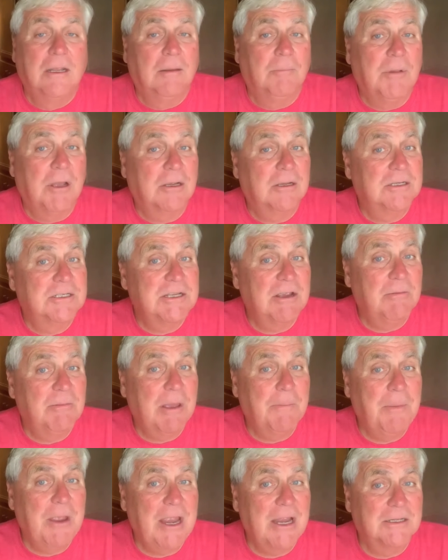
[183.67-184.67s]
I'm not going to say
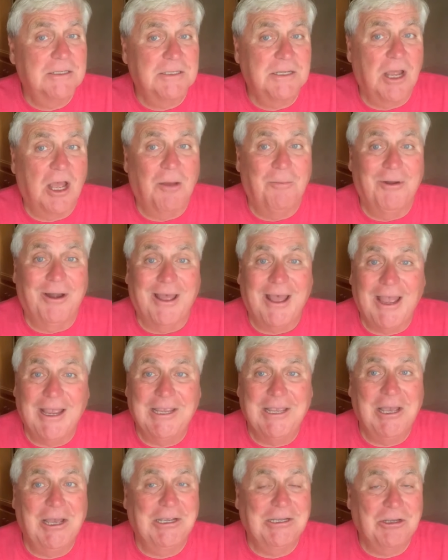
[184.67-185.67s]
my pants down, but
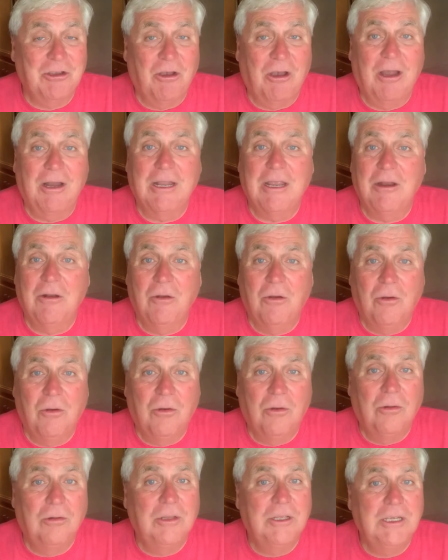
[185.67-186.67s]
I got caught and
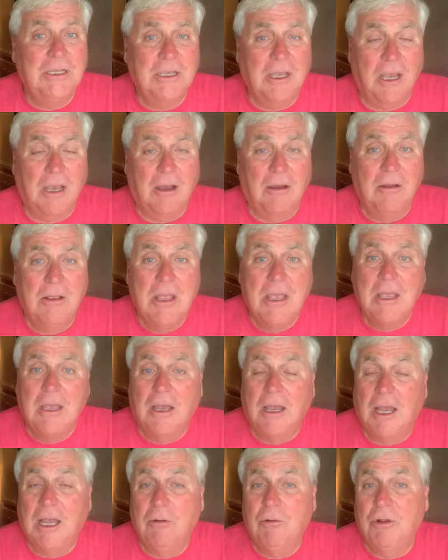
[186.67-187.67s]
holy cow.
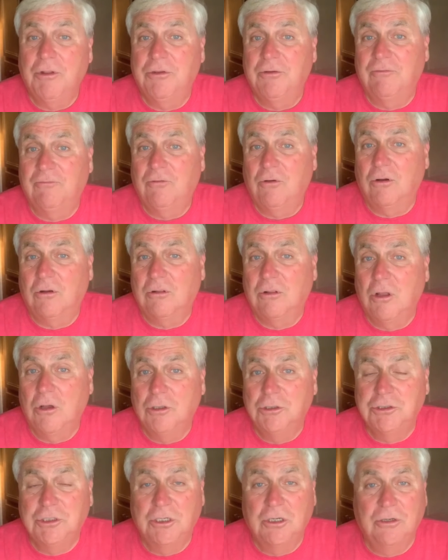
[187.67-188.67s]
I went through
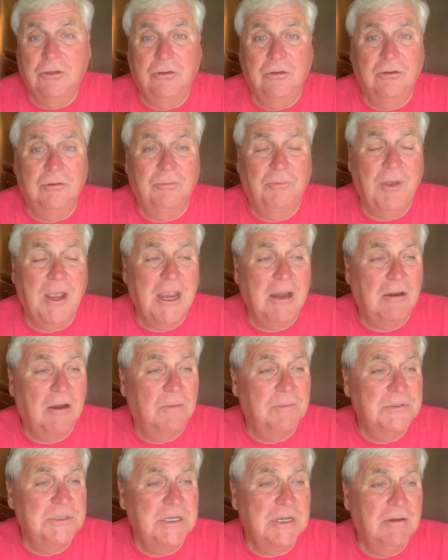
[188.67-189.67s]
foreclosure, through
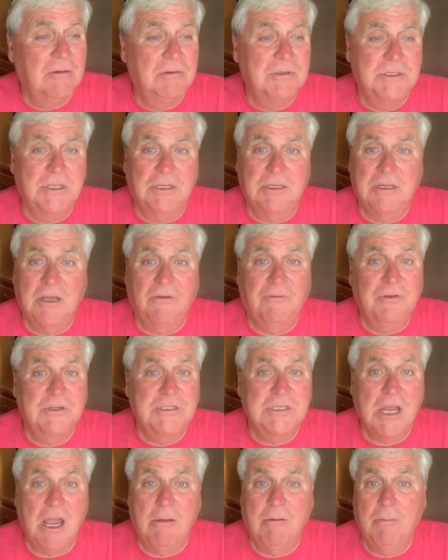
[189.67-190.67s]
bankruptcy. It was the
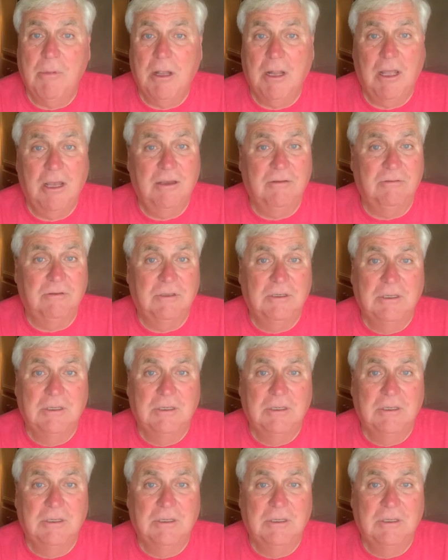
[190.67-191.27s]
toughest time of my life.